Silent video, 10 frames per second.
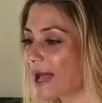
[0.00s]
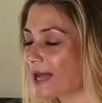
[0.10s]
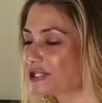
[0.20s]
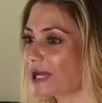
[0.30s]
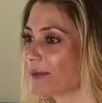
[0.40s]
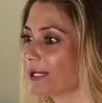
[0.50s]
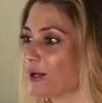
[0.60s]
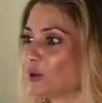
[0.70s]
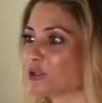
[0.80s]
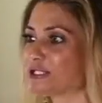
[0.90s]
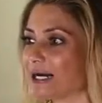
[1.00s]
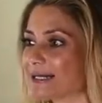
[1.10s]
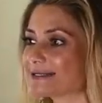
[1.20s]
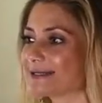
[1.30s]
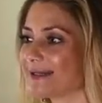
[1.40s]
massage. I mean, who
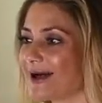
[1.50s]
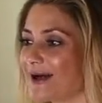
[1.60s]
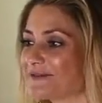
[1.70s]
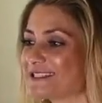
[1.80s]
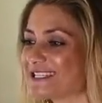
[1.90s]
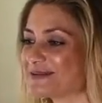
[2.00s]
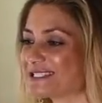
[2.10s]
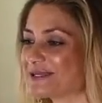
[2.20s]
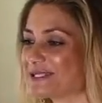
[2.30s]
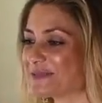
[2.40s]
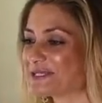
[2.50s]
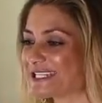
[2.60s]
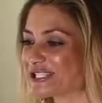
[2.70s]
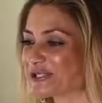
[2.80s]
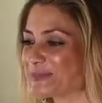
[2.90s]
doesn't love deep, deep
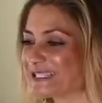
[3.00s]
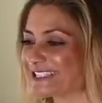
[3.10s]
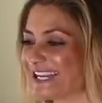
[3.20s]
right, tissue